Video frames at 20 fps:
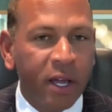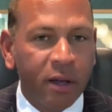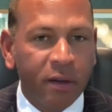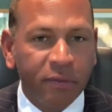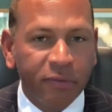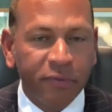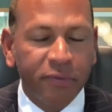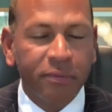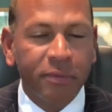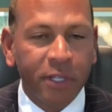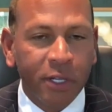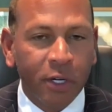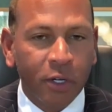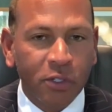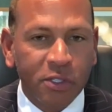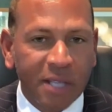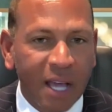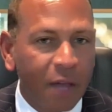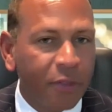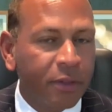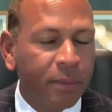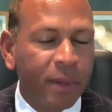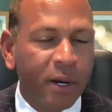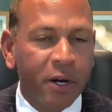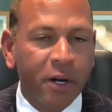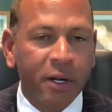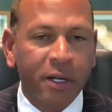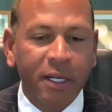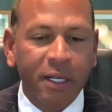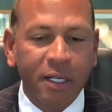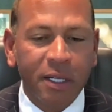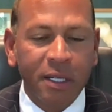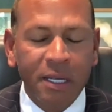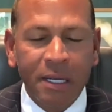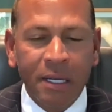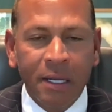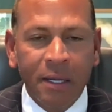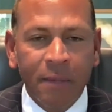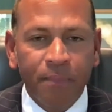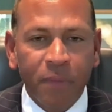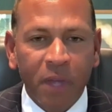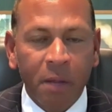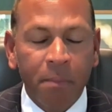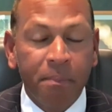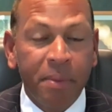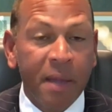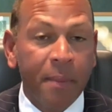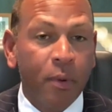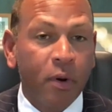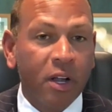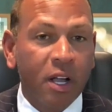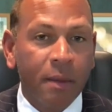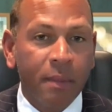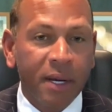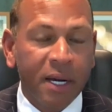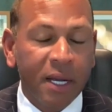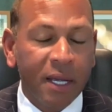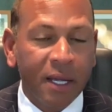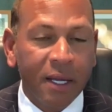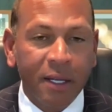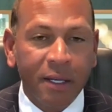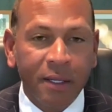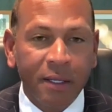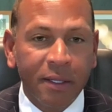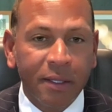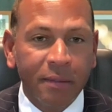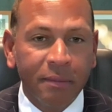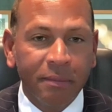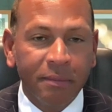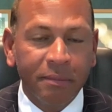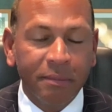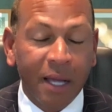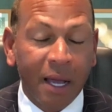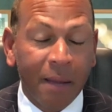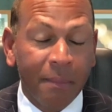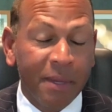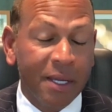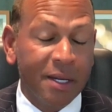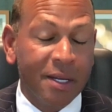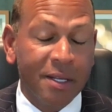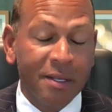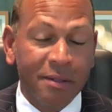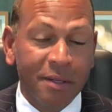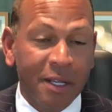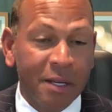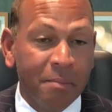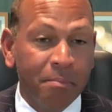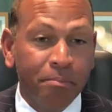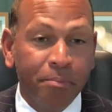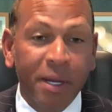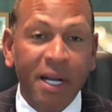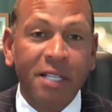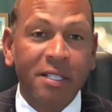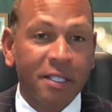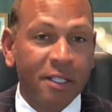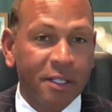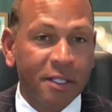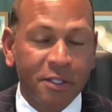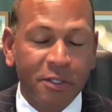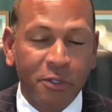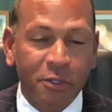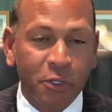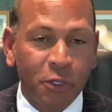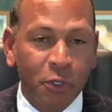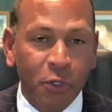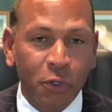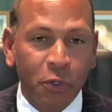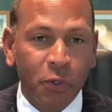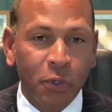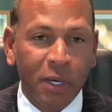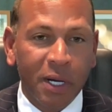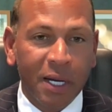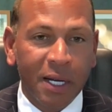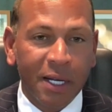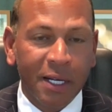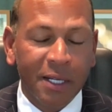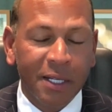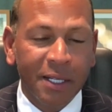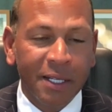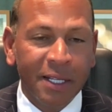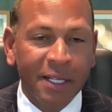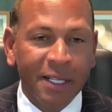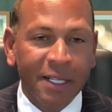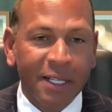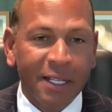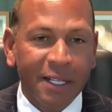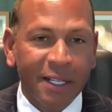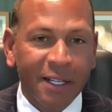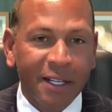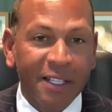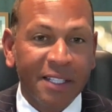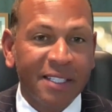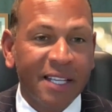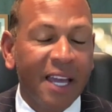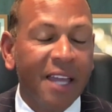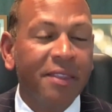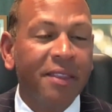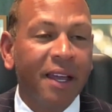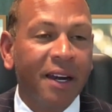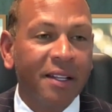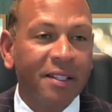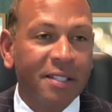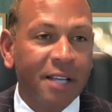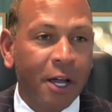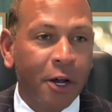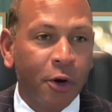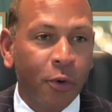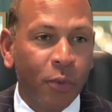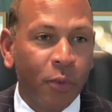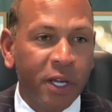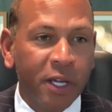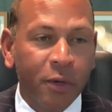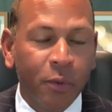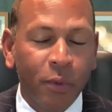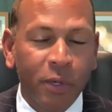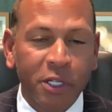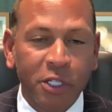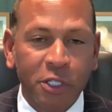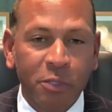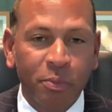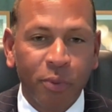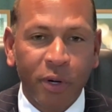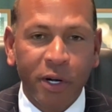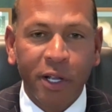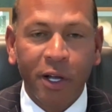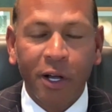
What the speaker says: of South America, and people are coming in in buses to attend that entire week, which is pretty